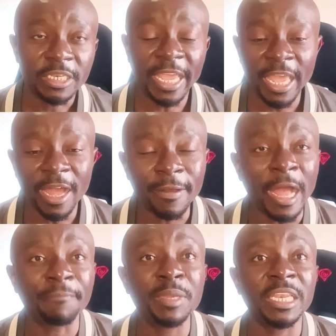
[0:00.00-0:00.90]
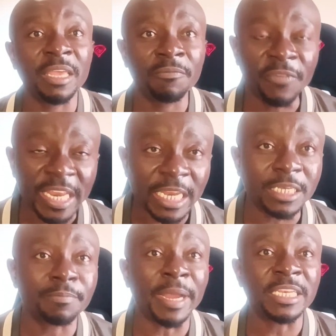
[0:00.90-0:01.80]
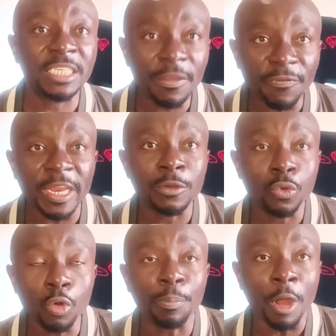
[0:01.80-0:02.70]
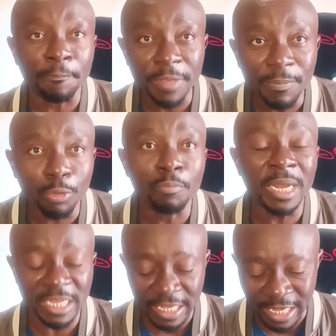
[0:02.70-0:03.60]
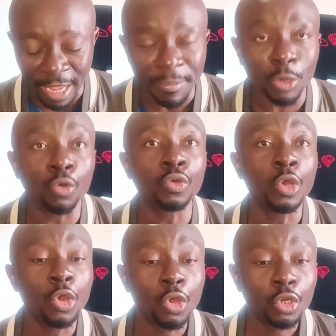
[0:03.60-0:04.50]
They have been invaded by different group of people, but in Cameroon,